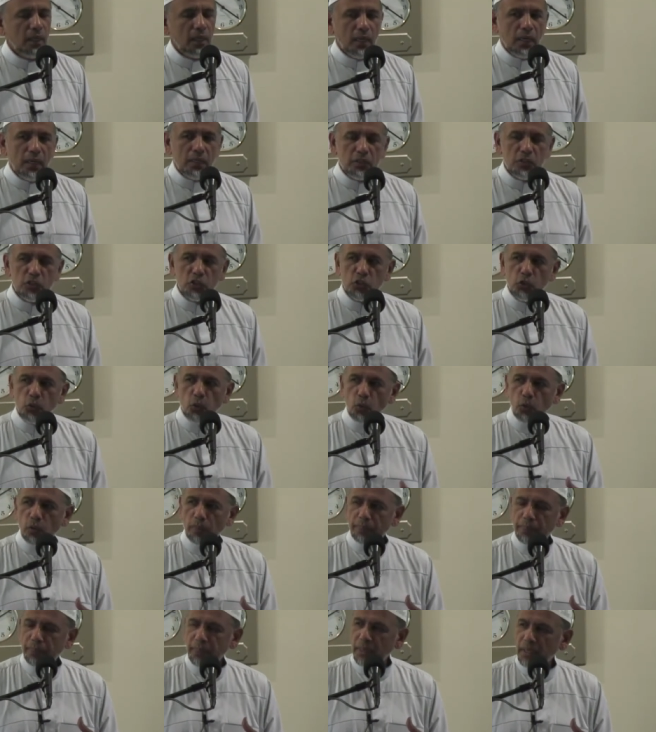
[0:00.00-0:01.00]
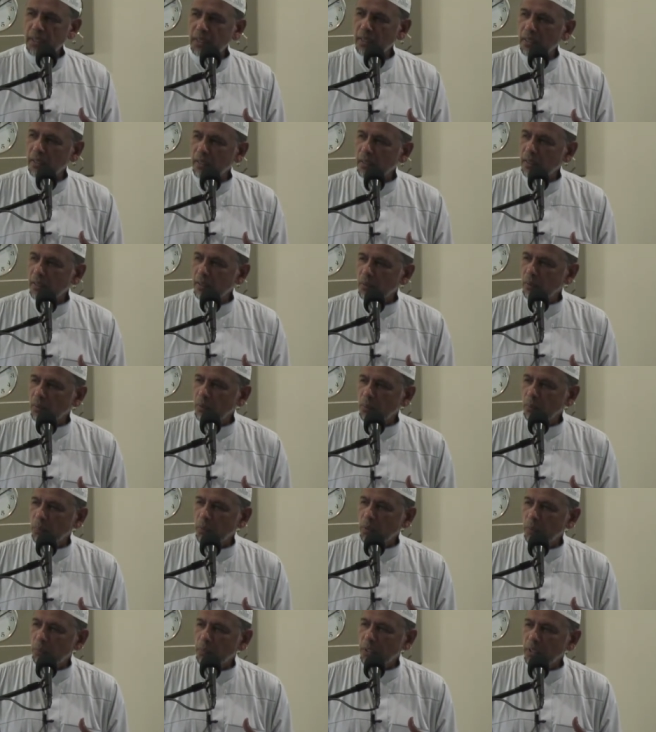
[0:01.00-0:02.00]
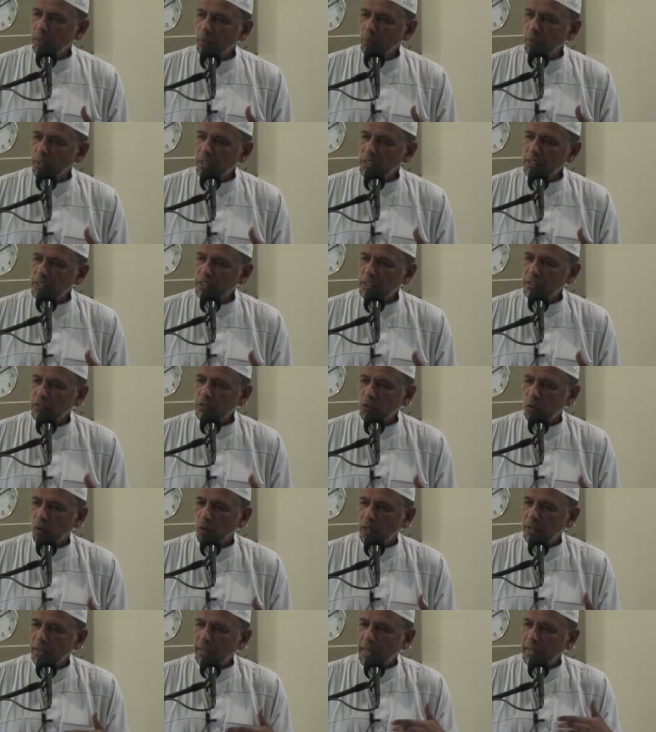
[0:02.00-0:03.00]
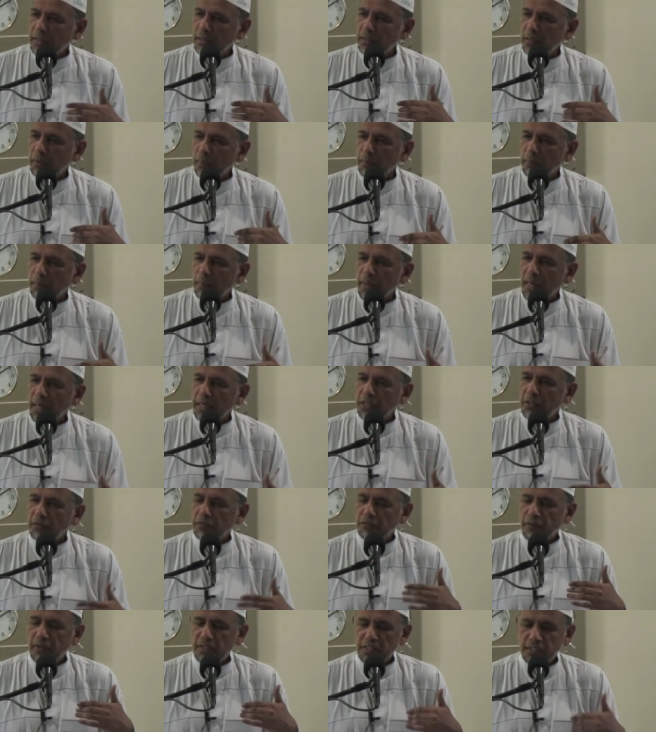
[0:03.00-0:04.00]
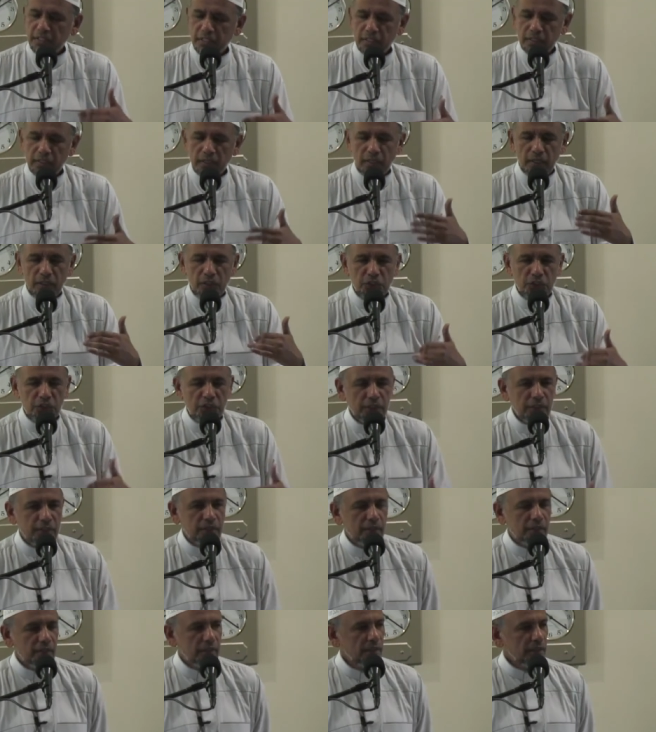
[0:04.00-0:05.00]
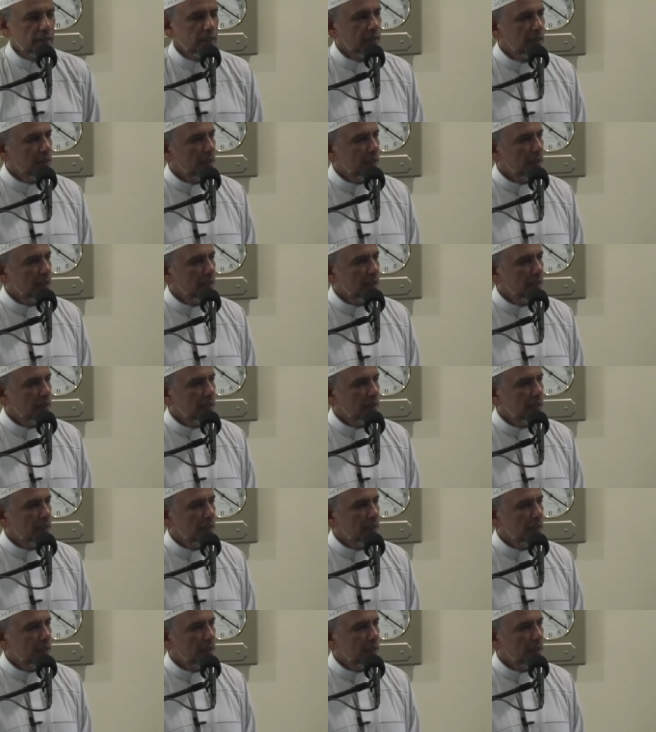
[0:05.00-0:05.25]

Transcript: And so we, we saw that manifestation